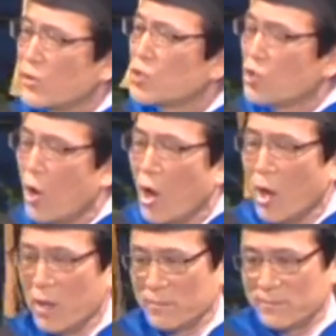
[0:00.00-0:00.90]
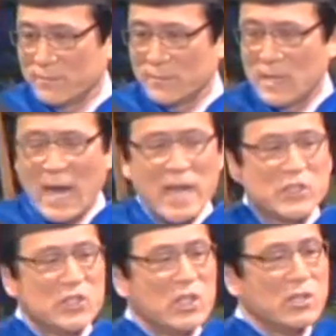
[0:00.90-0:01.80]
this hall. I
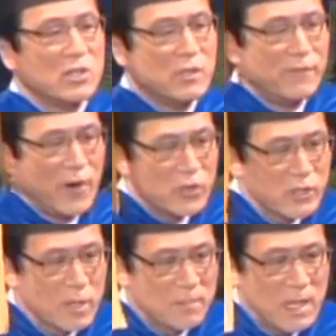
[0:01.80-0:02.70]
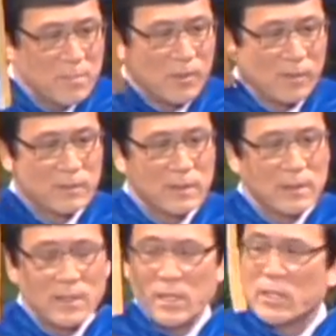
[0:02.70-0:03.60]
see the diversity of people,
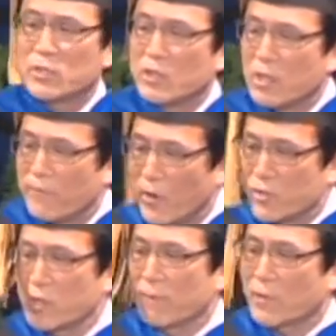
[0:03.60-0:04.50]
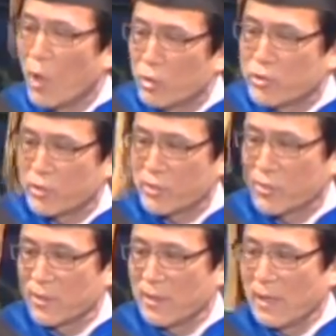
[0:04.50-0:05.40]
the diversity of
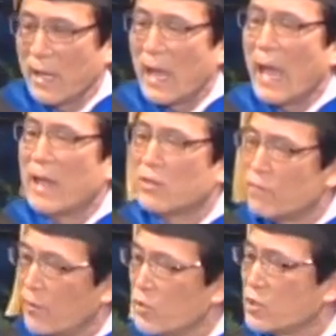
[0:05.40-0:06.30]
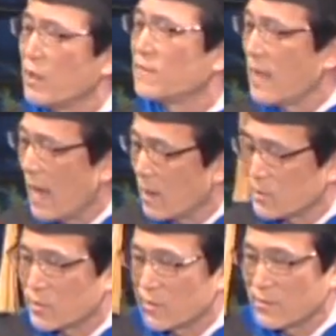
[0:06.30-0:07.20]
cultures, and diversity of
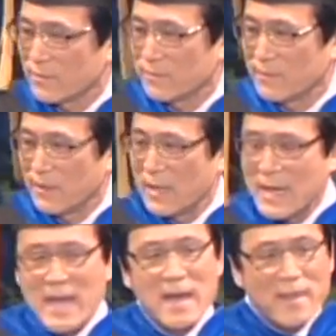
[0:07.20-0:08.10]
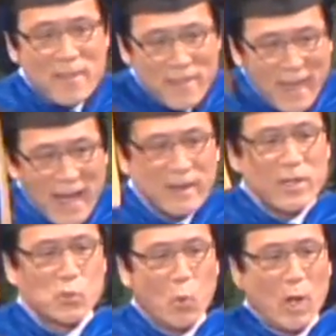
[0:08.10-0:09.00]
talents. That
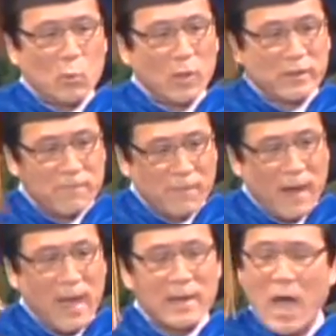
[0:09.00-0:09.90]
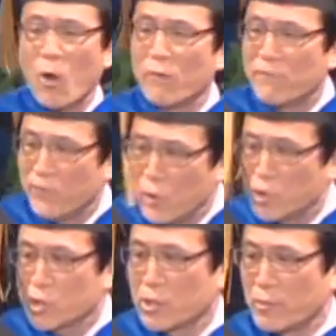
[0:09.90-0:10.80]
is what will define our
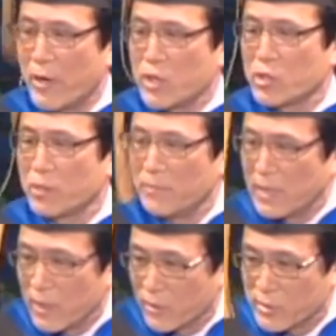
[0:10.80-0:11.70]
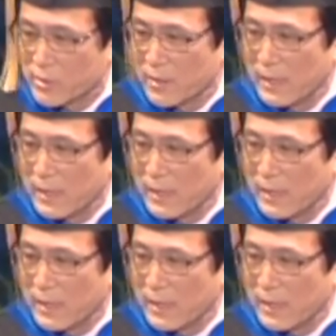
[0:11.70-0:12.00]
future generation of leaders,